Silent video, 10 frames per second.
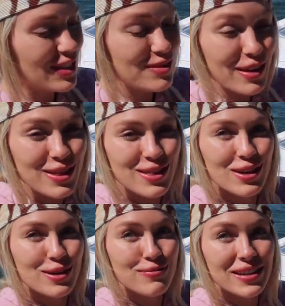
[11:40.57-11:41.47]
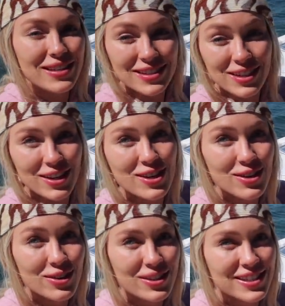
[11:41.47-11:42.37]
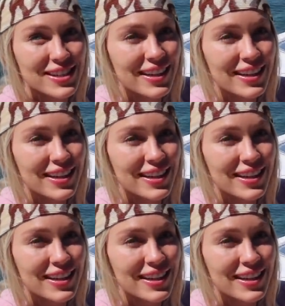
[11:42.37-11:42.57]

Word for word: This is my third piece and they're huge.